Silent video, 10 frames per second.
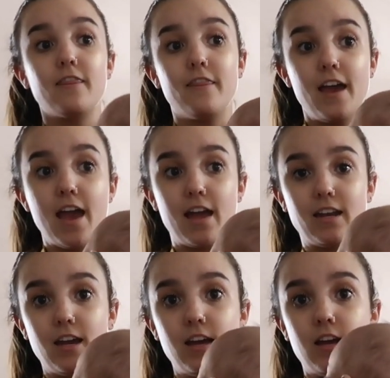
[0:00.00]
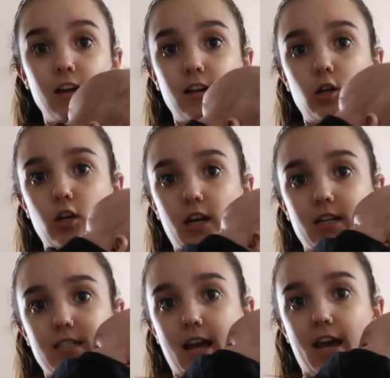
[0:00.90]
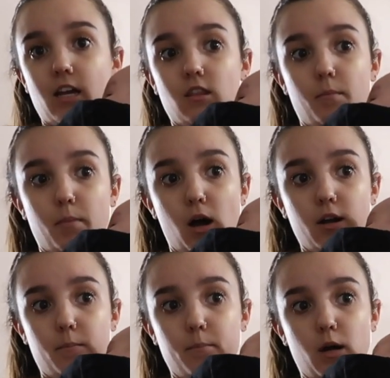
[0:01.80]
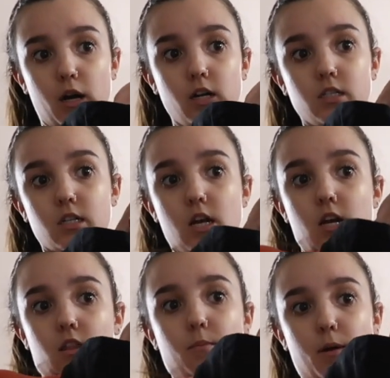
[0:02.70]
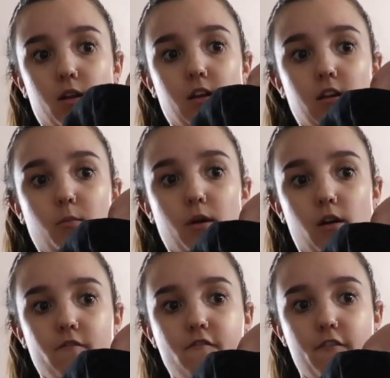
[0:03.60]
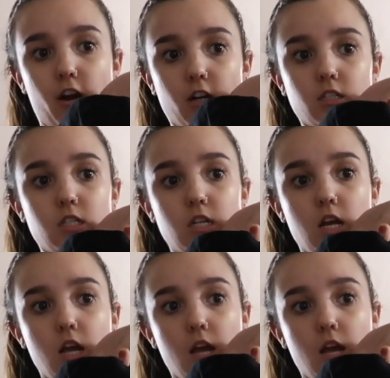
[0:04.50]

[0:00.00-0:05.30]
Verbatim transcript: Then you're gonna take the bottom part, the part that you put on first,